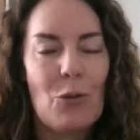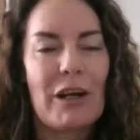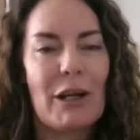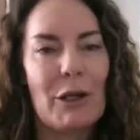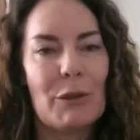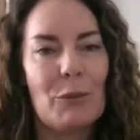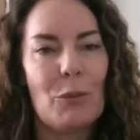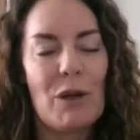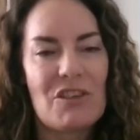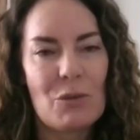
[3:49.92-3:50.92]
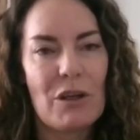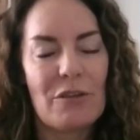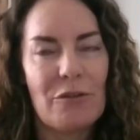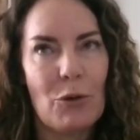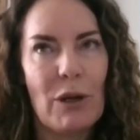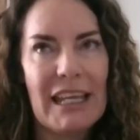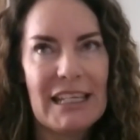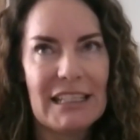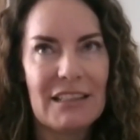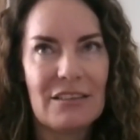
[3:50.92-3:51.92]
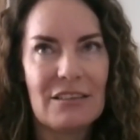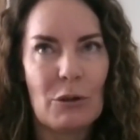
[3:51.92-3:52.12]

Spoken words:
where I went to work for 8 years.